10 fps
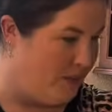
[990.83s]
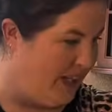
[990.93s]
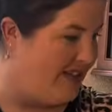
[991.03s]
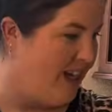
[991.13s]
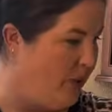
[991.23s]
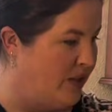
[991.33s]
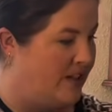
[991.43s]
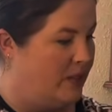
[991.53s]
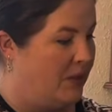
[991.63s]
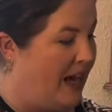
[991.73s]
because I quilted
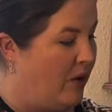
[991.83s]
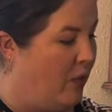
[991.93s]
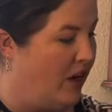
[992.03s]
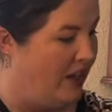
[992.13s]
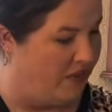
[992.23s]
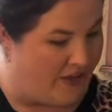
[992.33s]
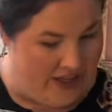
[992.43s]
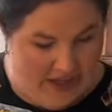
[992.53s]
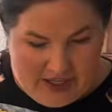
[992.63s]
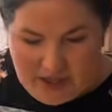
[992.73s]
this without a walking foot.
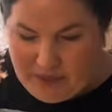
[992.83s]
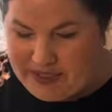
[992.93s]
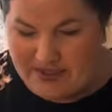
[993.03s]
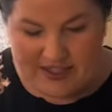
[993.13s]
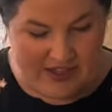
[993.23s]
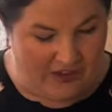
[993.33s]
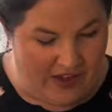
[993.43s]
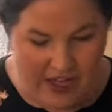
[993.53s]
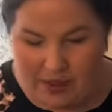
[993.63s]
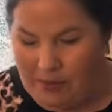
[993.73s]
But still,
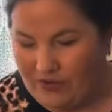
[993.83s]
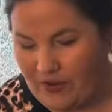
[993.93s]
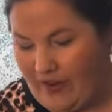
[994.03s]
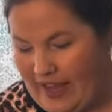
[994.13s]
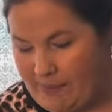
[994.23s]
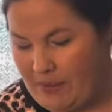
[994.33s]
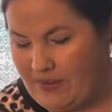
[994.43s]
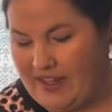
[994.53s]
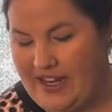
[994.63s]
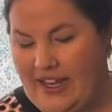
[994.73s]
I'm overall happy with
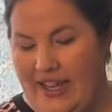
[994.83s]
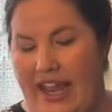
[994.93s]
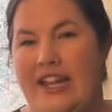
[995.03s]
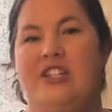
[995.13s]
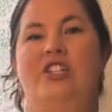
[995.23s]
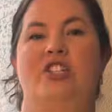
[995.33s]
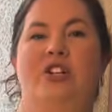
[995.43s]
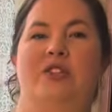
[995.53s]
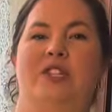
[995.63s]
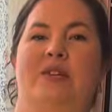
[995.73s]
it. And it just
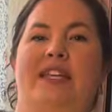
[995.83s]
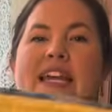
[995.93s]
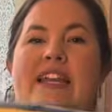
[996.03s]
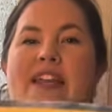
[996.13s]
shows you again,